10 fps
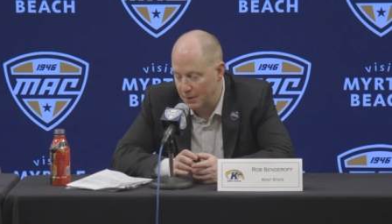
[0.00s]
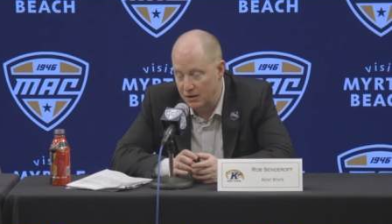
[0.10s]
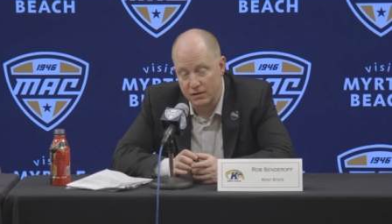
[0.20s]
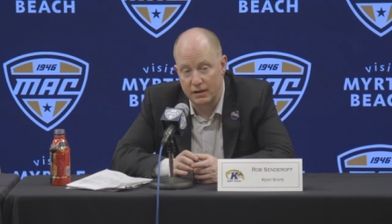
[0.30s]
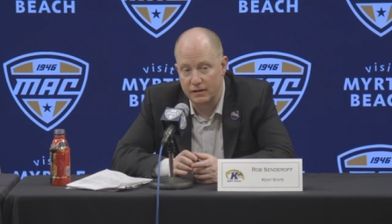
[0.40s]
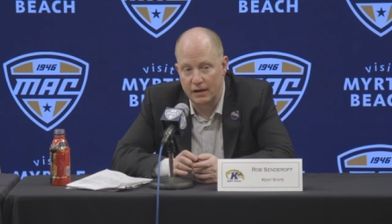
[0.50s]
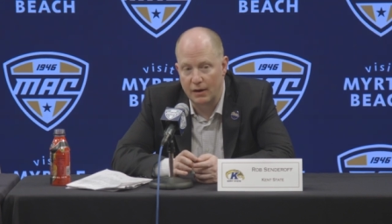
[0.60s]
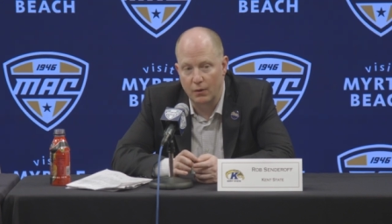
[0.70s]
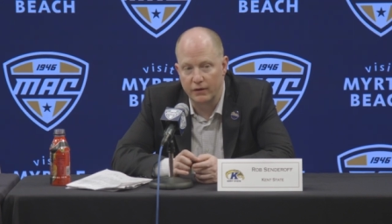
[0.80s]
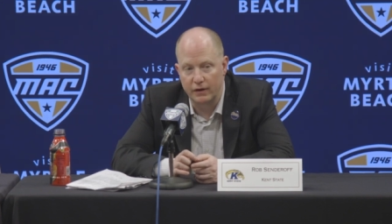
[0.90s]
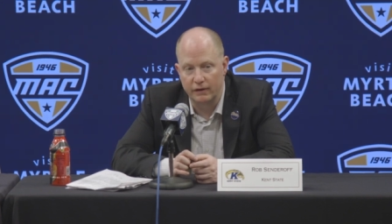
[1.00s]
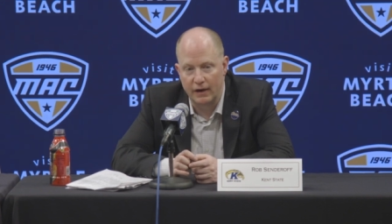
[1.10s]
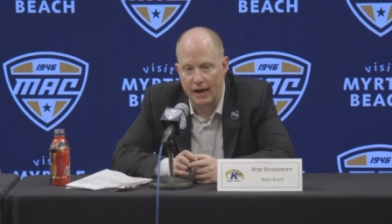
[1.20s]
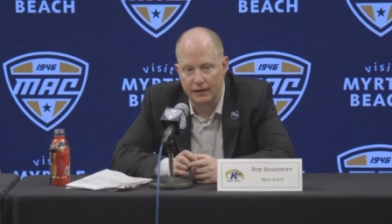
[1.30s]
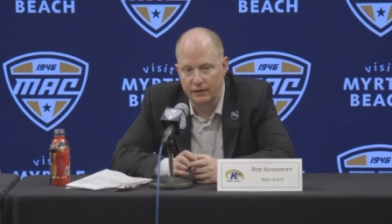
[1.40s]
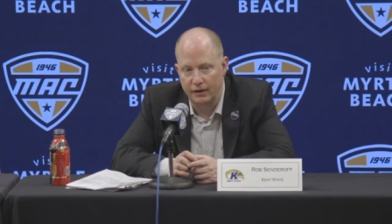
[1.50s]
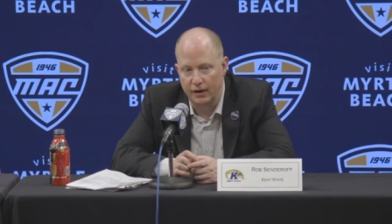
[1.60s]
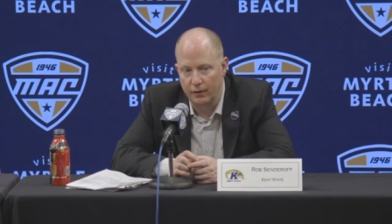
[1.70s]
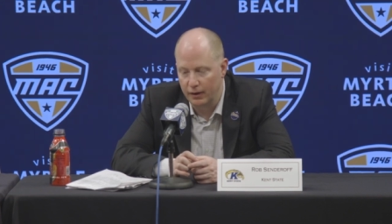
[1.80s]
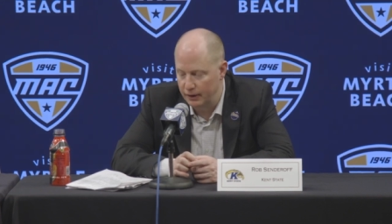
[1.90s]
I just think tonight wasn't his night. You
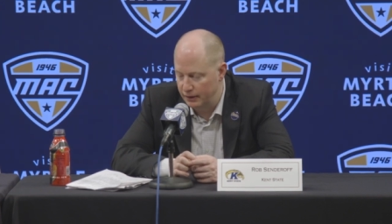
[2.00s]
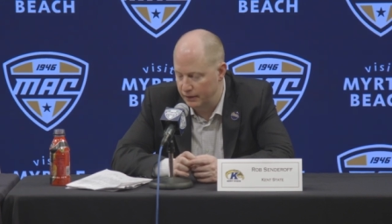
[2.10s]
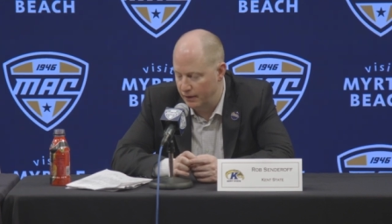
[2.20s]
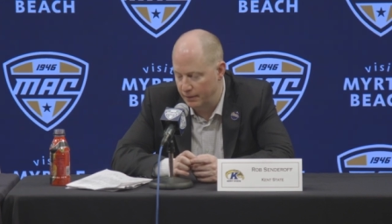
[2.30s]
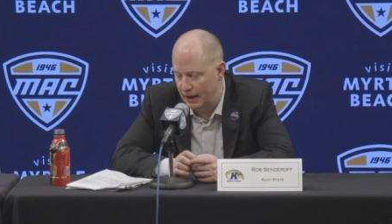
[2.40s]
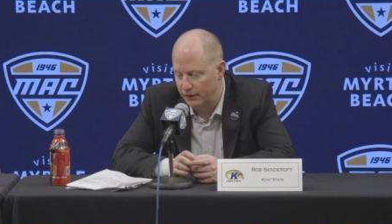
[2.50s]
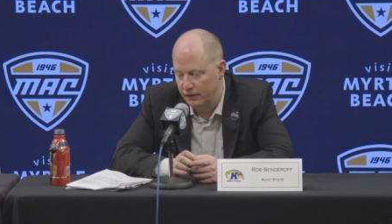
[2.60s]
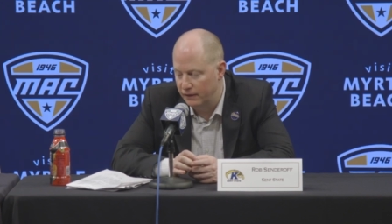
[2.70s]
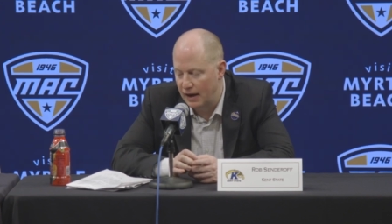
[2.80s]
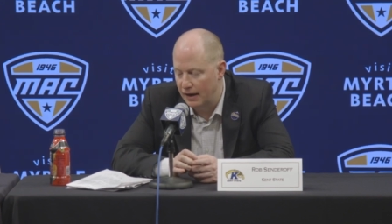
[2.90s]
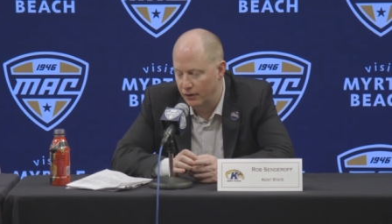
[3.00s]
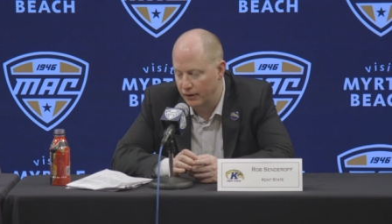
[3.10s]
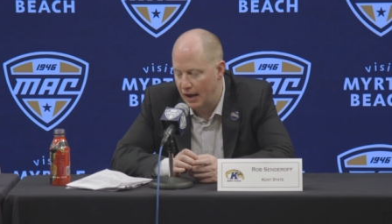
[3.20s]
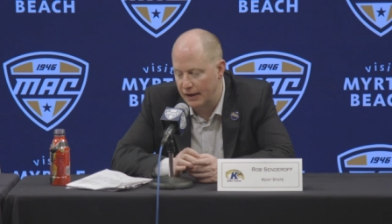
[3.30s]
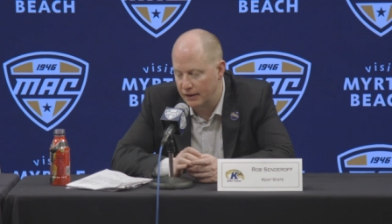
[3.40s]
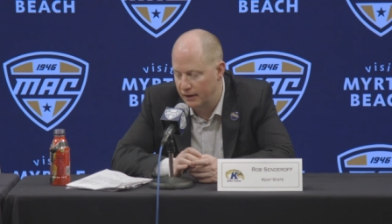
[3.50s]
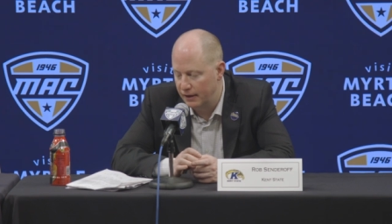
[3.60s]
know, some nights it's not your night.